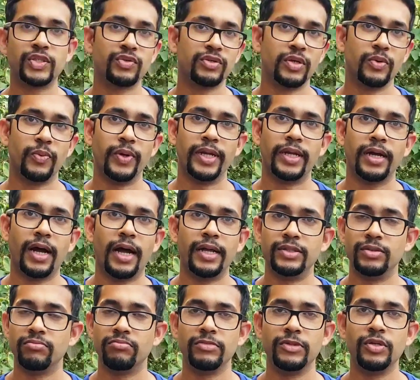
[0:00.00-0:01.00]
for the week.
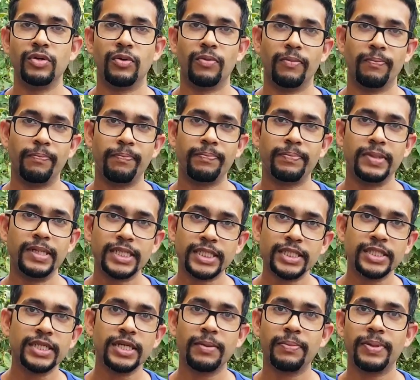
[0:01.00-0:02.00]
And
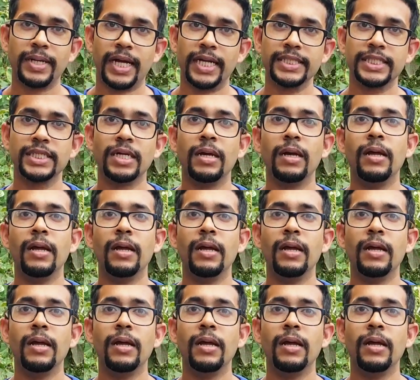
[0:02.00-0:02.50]
listen to your plant.